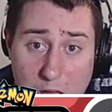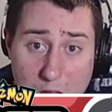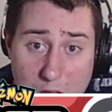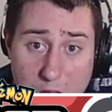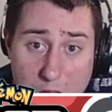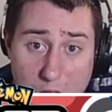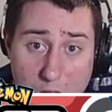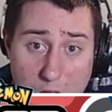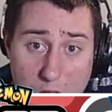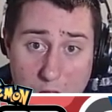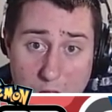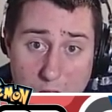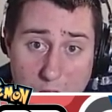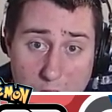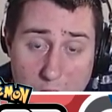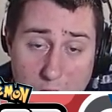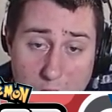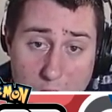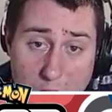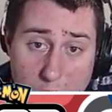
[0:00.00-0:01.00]

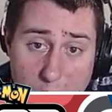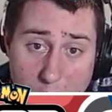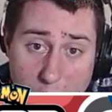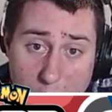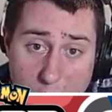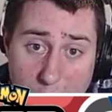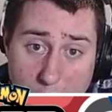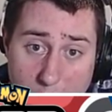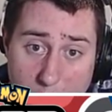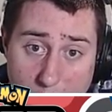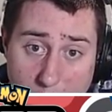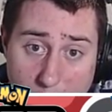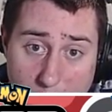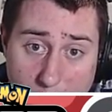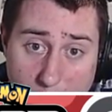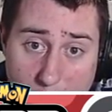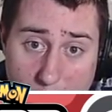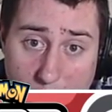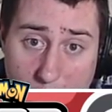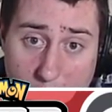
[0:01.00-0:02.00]

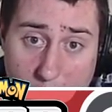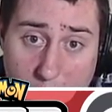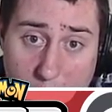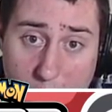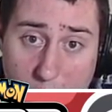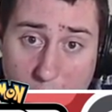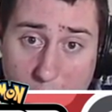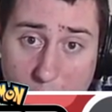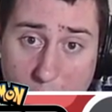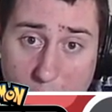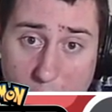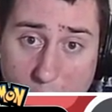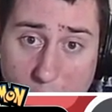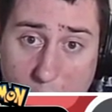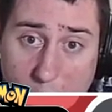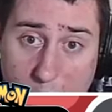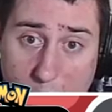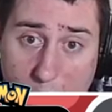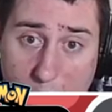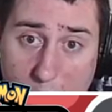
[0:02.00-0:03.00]

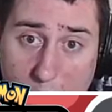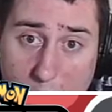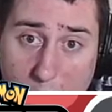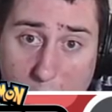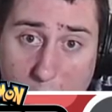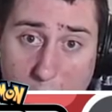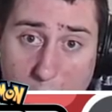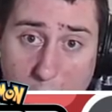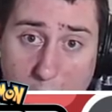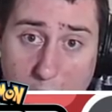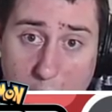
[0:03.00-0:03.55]
Nothing is said.